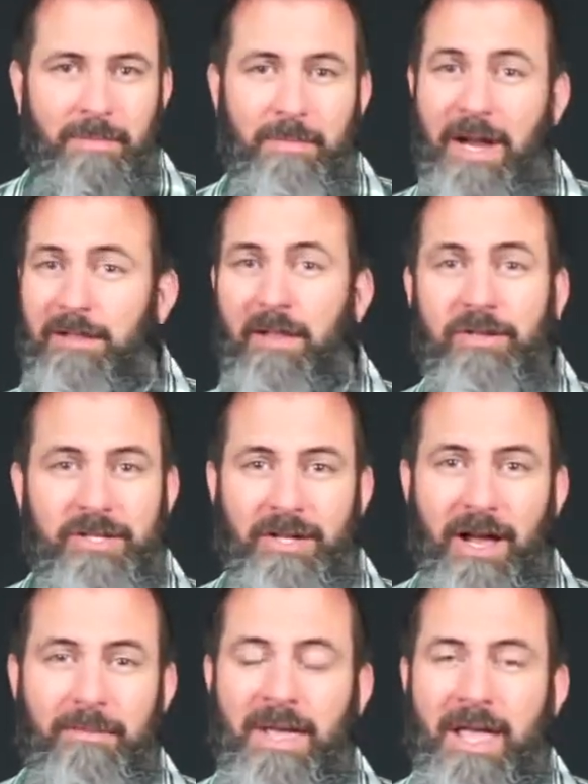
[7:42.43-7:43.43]
By
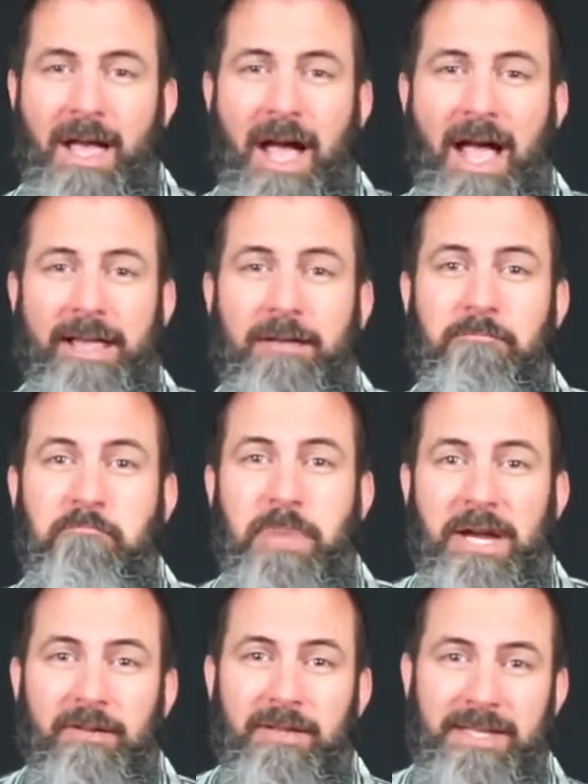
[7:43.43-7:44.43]
lunchtime, I could
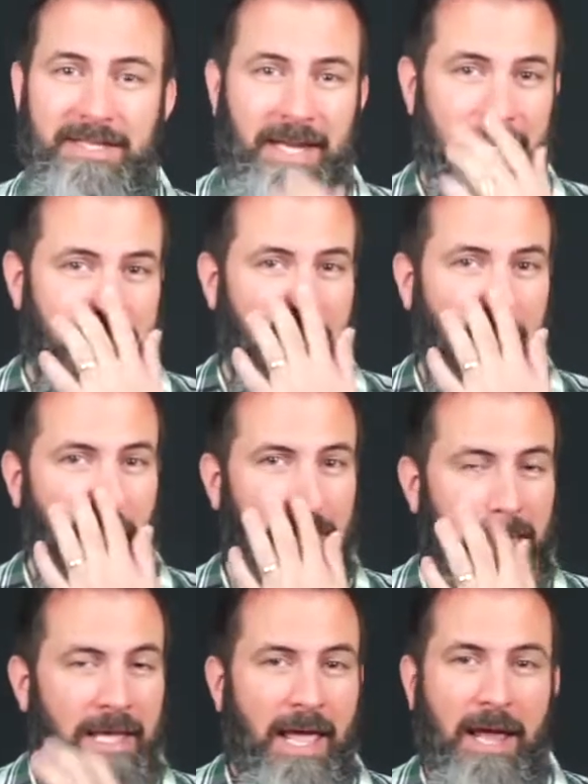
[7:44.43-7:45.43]
barely stand up.
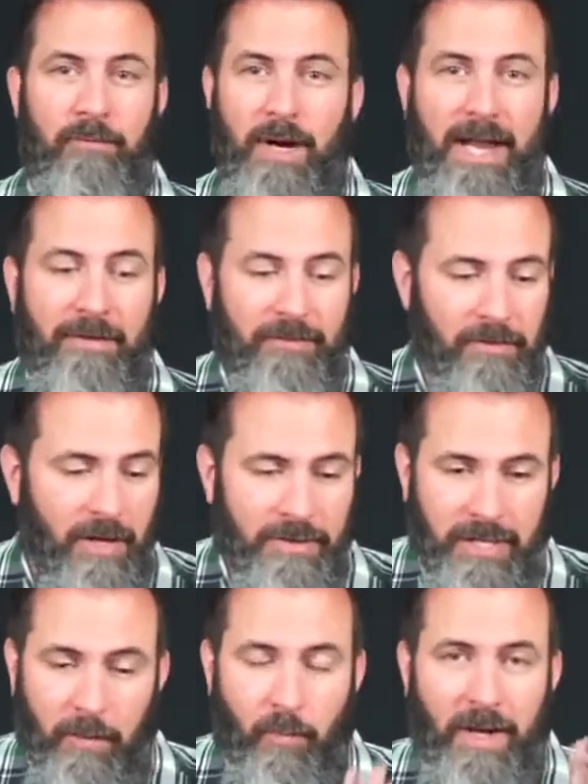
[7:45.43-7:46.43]
And right after lunch,
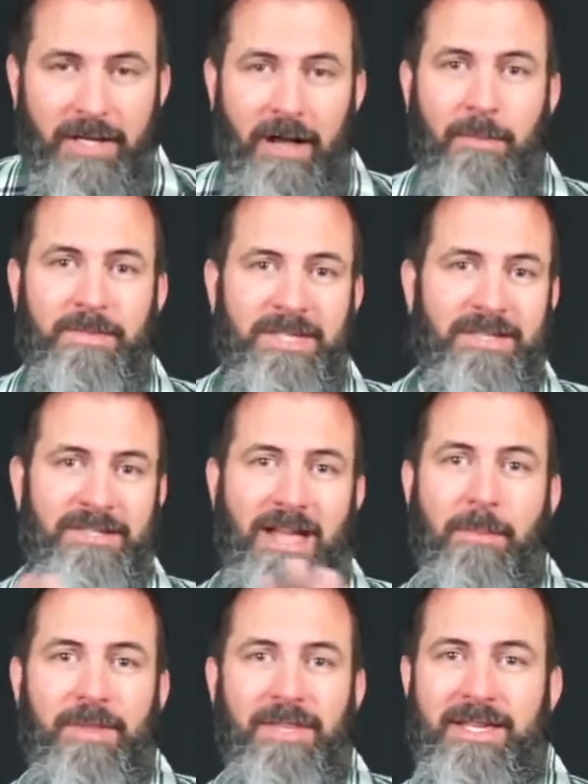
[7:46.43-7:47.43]
I went up to the
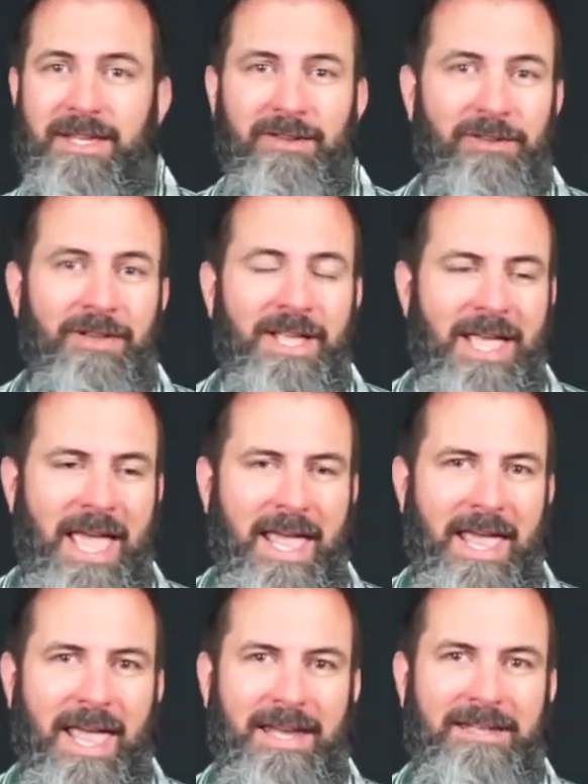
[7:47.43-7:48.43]
top of the hill
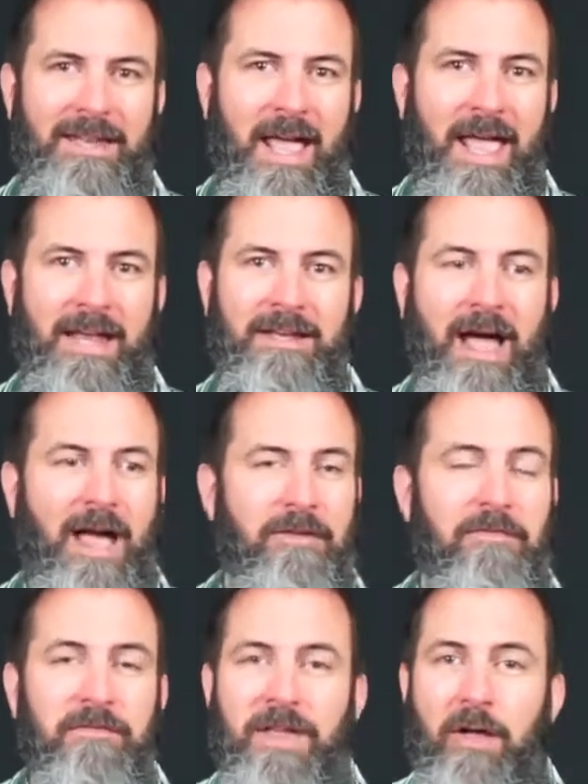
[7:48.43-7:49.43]
and I
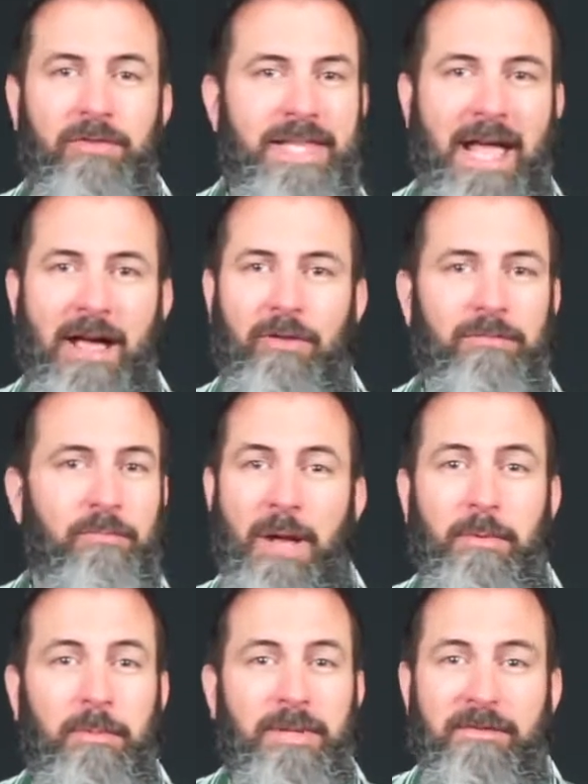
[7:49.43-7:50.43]
fell down
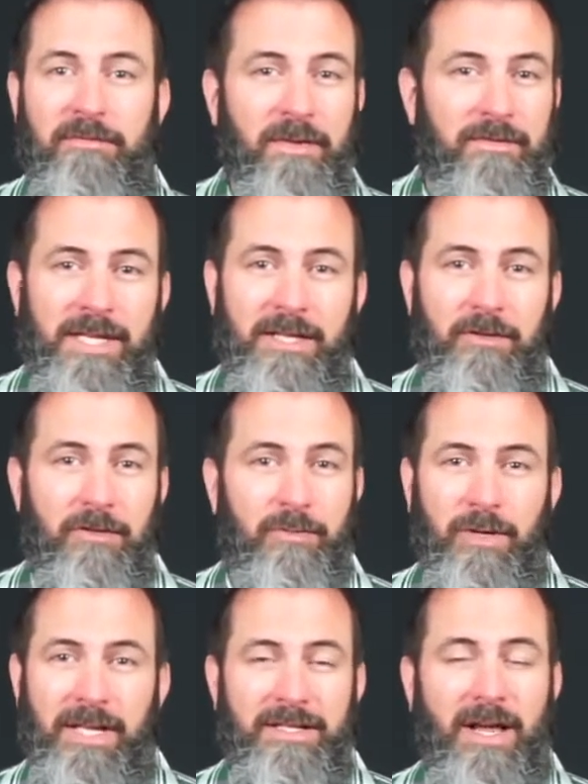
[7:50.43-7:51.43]
probably 15 or
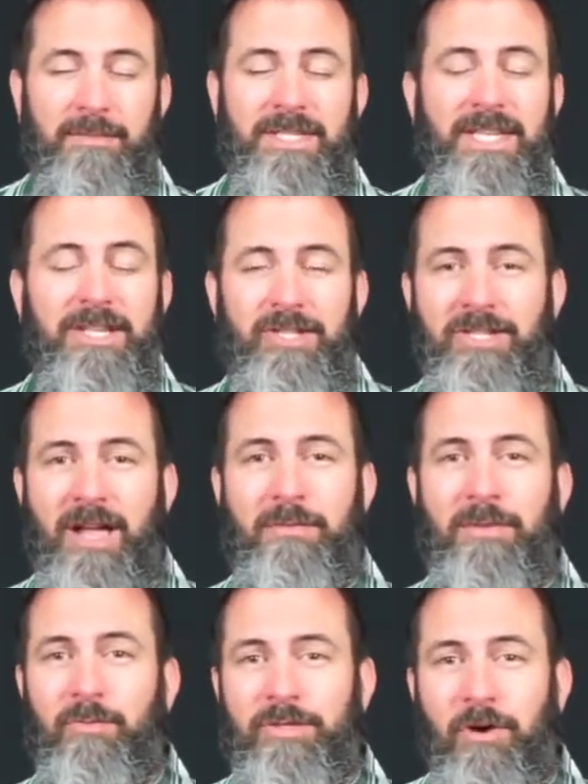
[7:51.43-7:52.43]
20 times. Each time
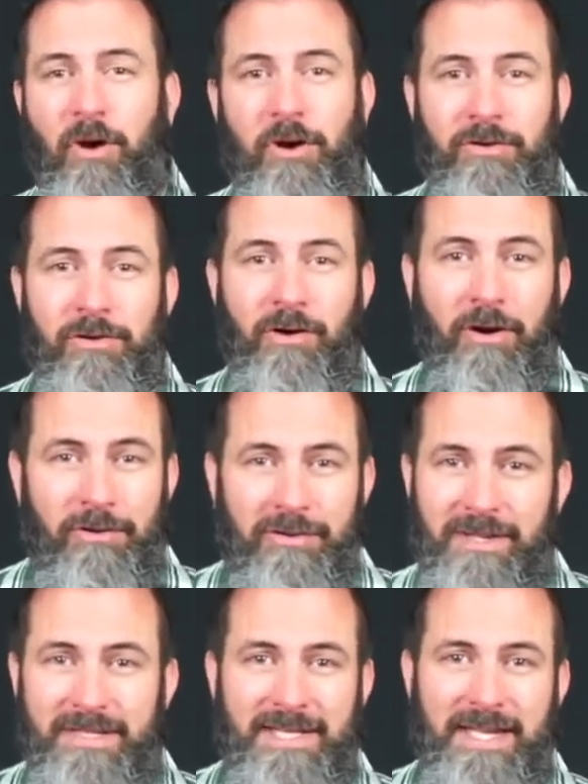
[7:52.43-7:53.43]
it was harder and harder
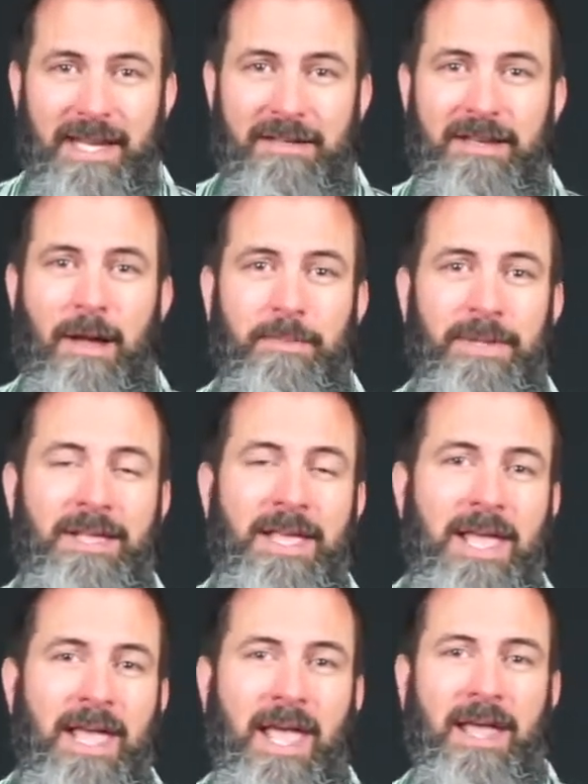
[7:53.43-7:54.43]
to stand up.
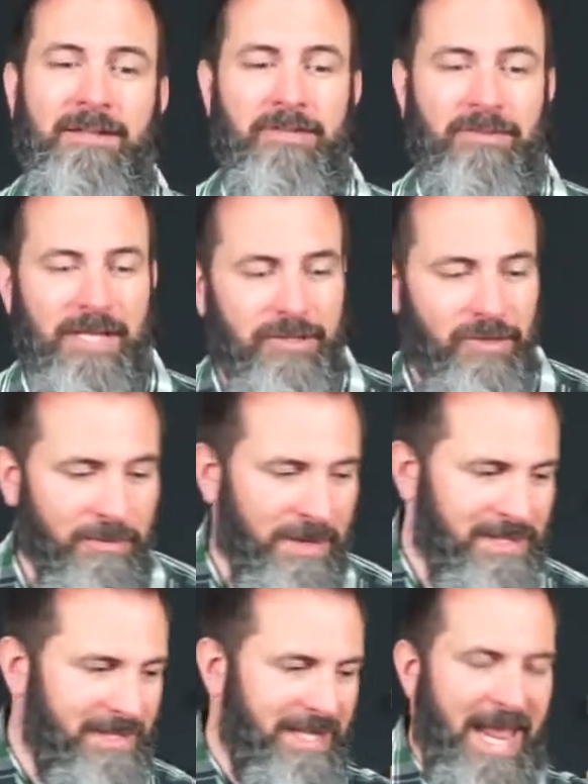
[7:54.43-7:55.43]
And so they took me
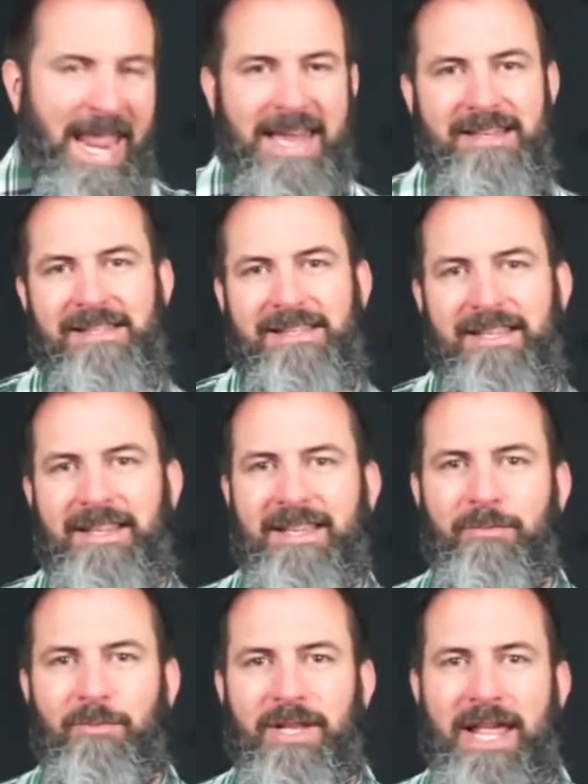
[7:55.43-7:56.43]
to the aid clinic.
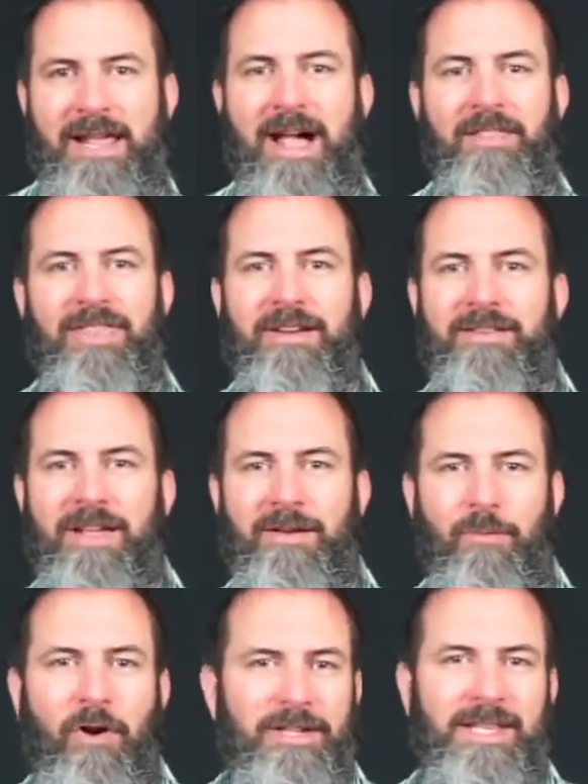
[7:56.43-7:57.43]
And when I got there, they
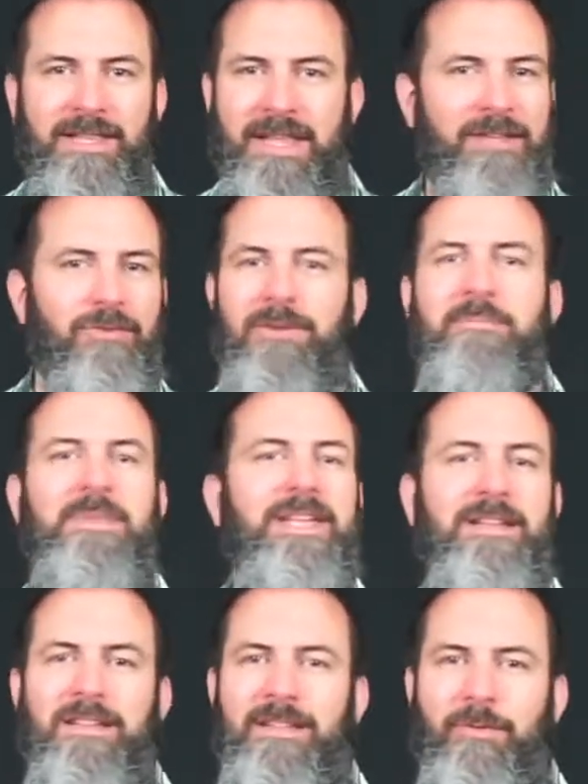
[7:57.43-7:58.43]
walked in, they knew
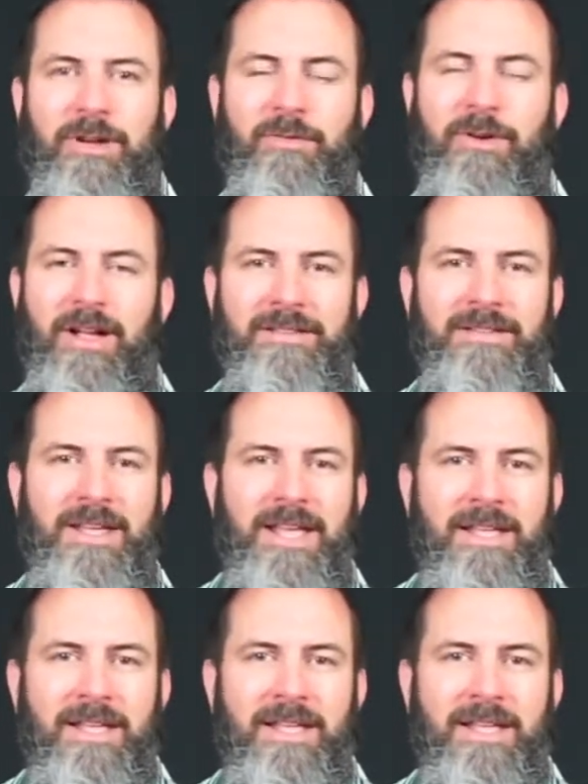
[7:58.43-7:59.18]
immediately what it was.